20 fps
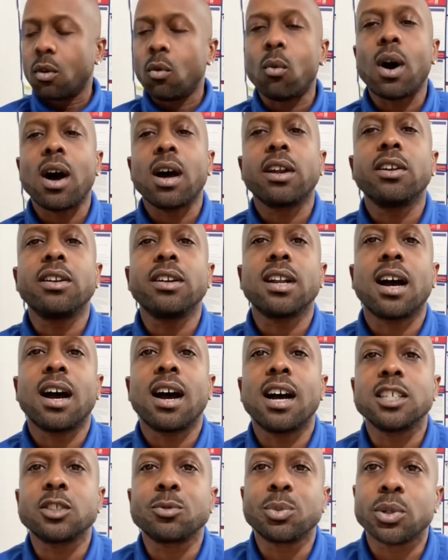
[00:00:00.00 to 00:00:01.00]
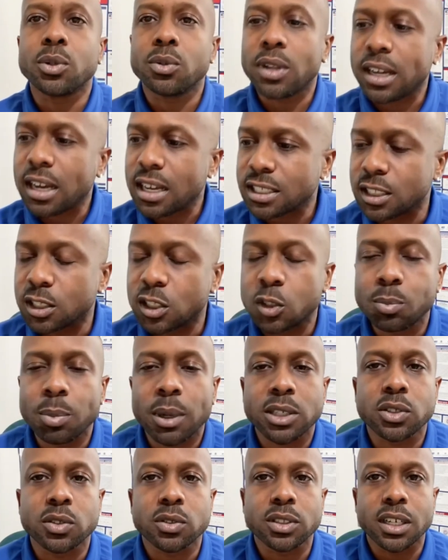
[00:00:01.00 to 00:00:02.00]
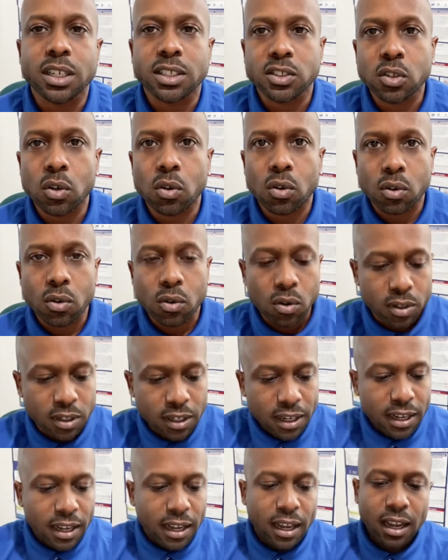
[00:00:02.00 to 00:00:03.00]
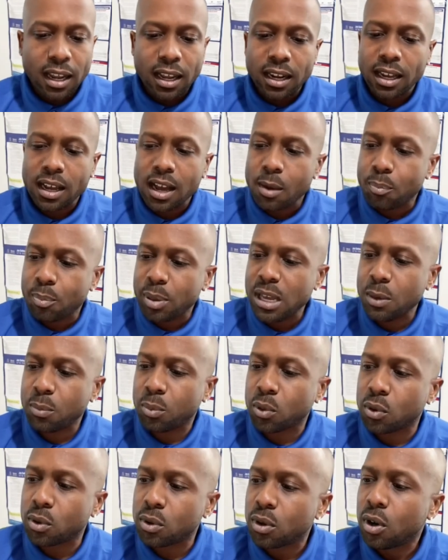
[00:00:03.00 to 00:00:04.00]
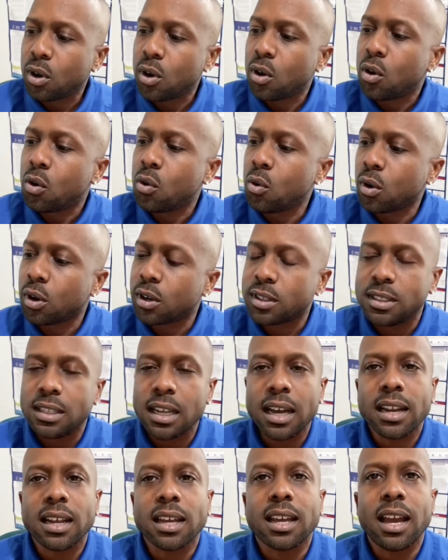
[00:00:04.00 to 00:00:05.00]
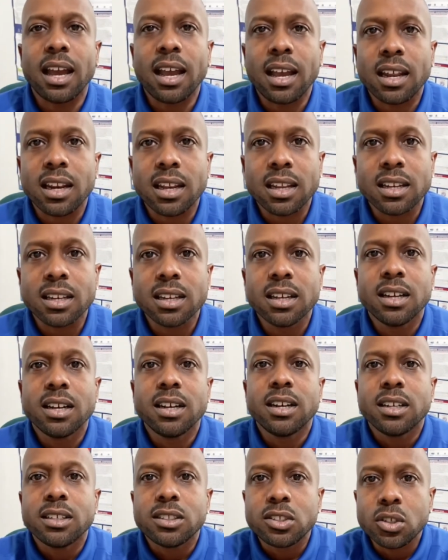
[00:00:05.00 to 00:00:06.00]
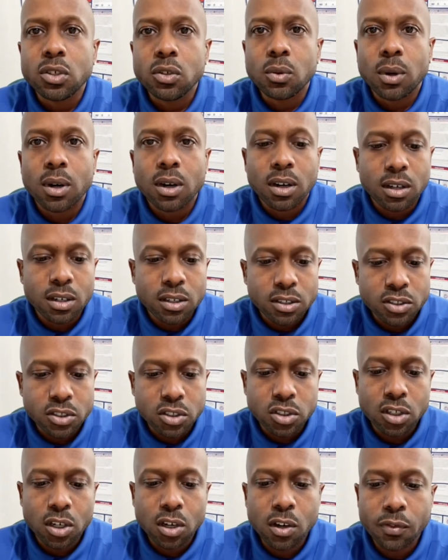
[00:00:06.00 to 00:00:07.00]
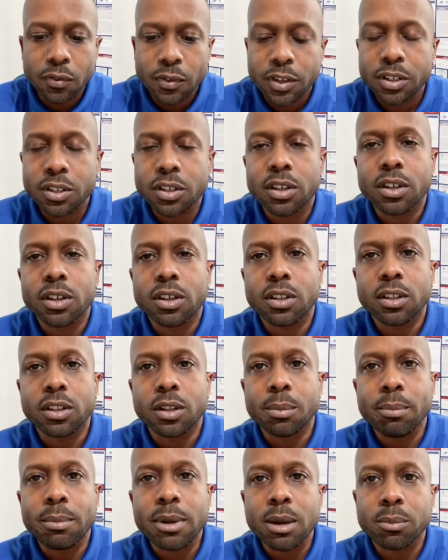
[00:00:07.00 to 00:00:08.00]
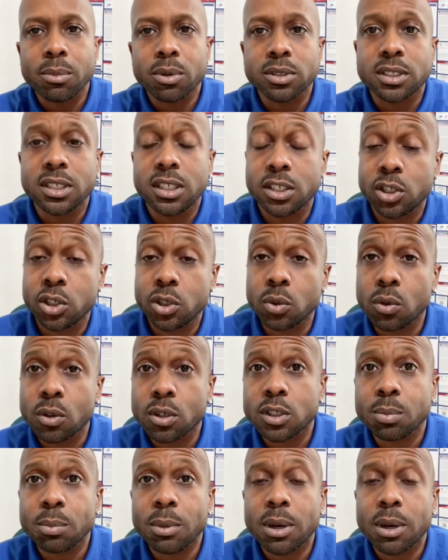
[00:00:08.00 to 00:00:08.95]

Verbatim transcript: while they're in the hospital, they got some special things going on. And they got people who are dedicated to uh, serving the members, the insurance